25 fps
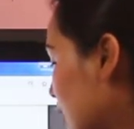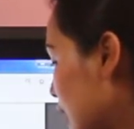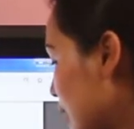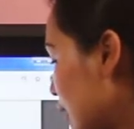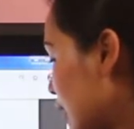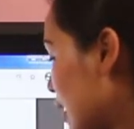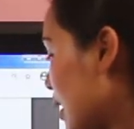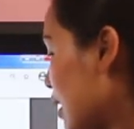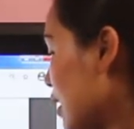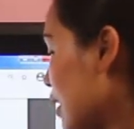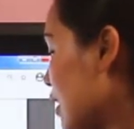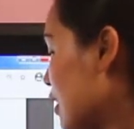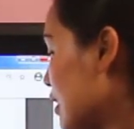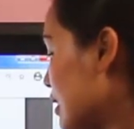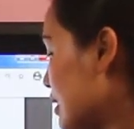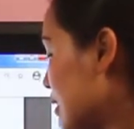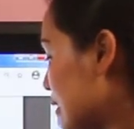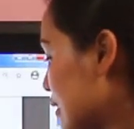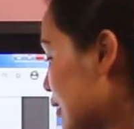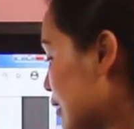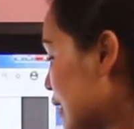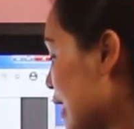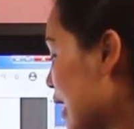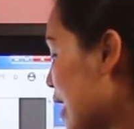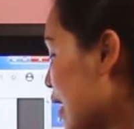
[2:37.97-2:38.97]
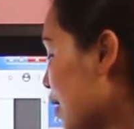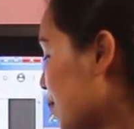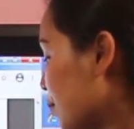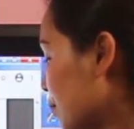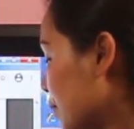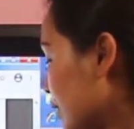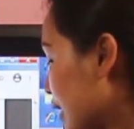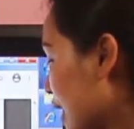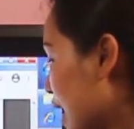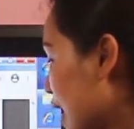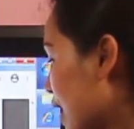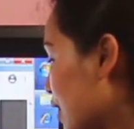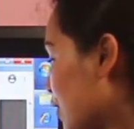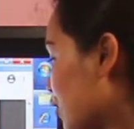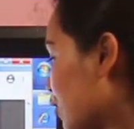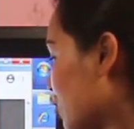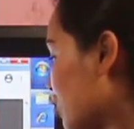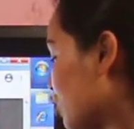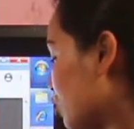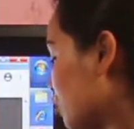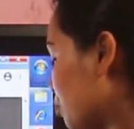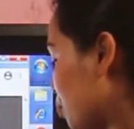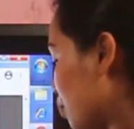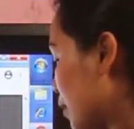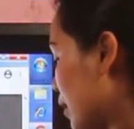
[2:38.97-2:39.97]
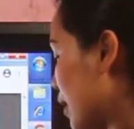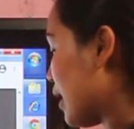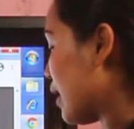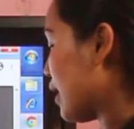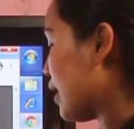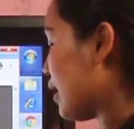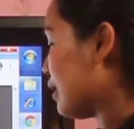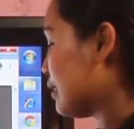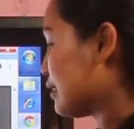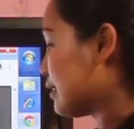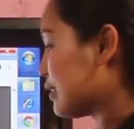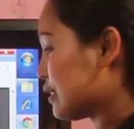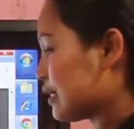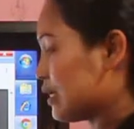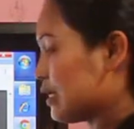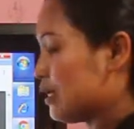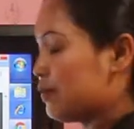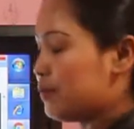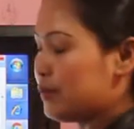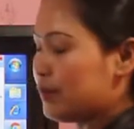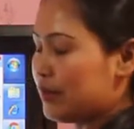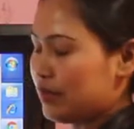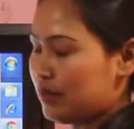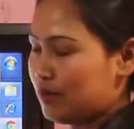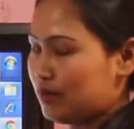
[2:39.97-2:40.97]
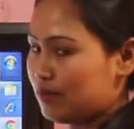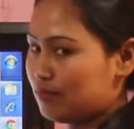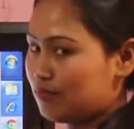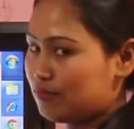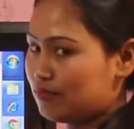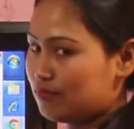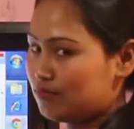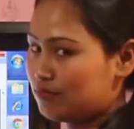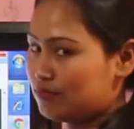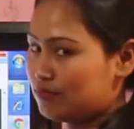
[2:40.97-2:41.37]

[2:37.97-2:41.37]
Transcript: Yeah, Sam cannot play skipping,